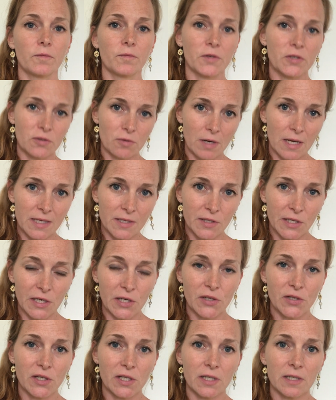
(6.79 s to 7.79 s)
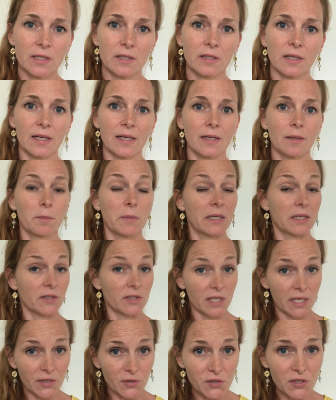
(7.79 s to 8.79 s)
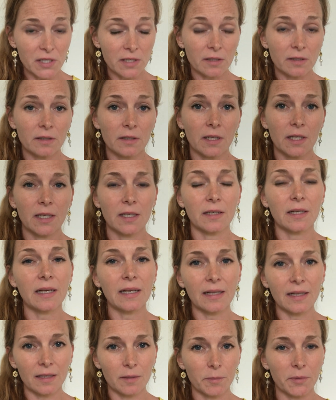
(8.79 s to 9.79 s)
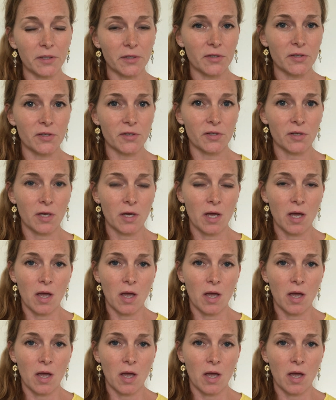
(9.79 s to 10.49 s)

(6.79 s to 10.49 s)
visualization and meditation can help us